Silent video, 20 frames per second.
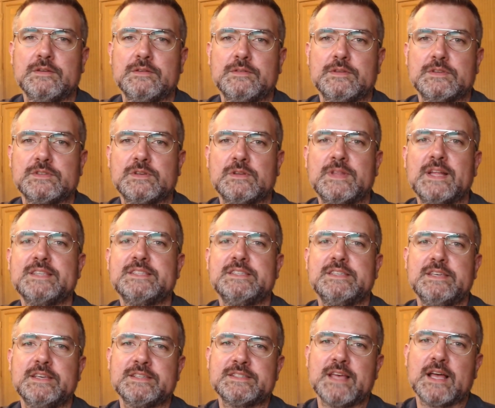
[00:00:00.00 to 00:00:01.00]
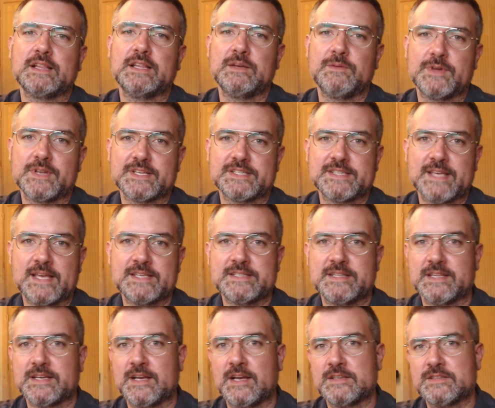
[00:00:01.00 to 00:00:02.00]
So let's see exactly what it says in the
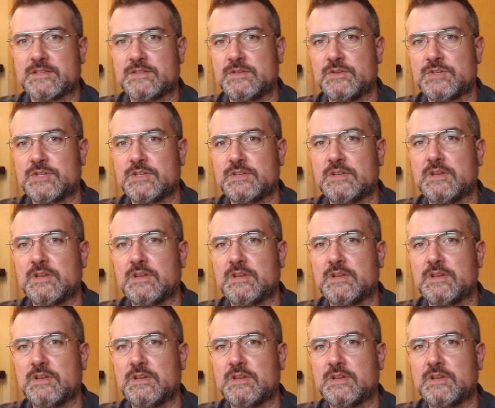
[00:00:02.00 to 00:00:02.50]
Constitution